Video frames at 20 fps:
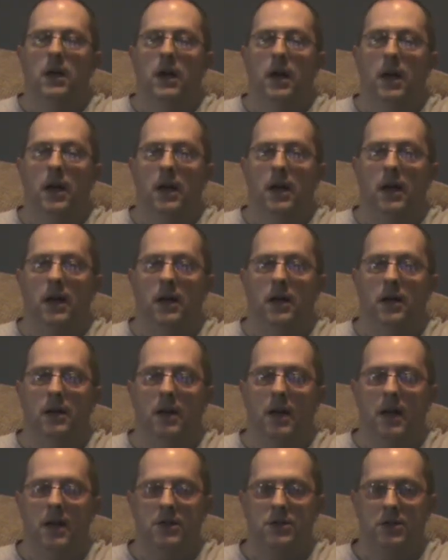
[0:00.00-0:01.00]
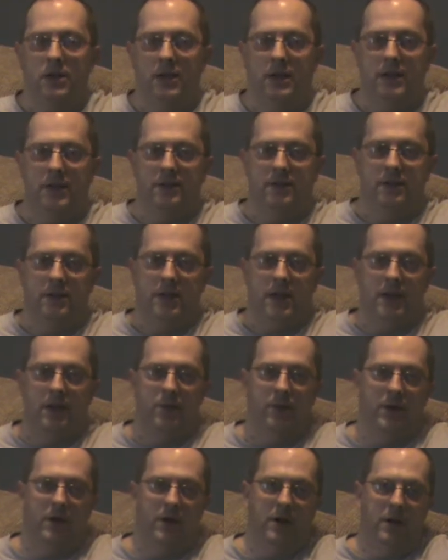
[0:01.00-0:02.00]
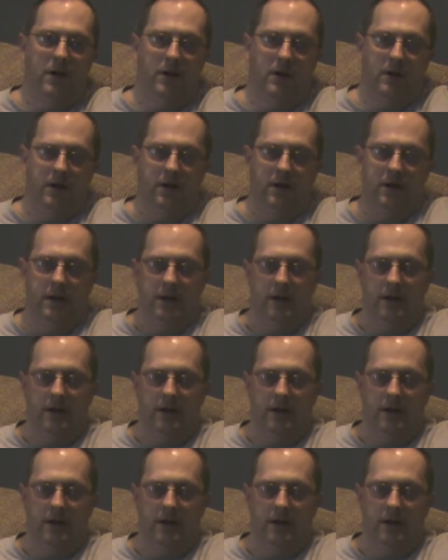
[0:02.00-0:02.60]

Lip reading: Actually, as the day went on,